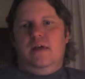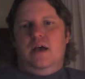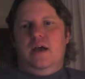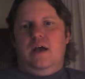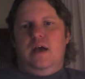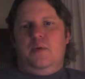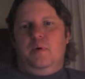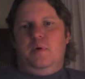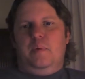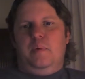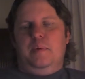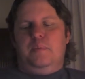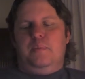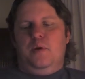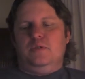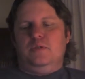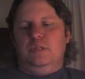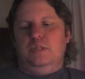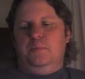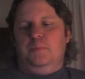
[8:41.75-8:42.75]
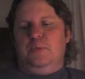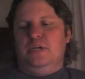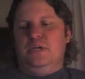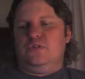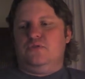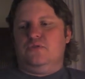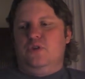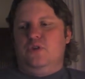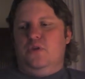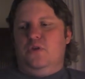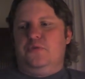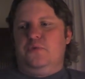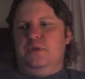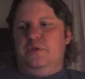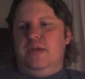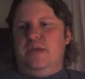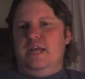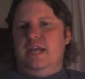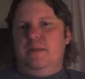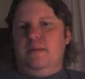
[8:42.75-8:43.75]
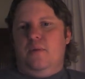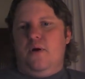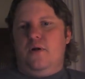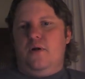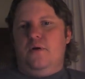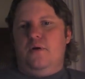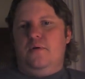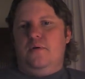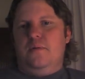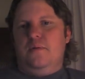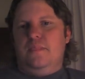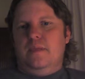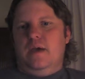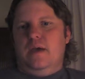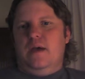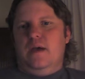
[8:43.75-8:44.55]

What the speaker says: We'll be posting pictures all through the day tomorrow